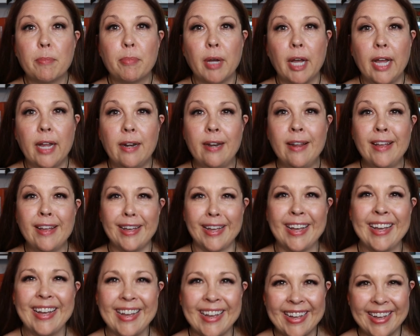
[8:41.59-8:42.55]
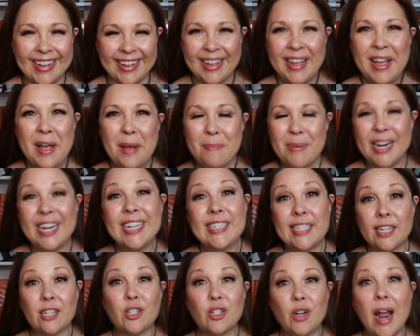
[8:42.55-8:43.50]
but but it's
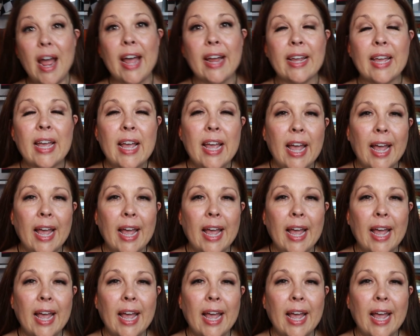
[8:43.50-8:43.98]
still drag.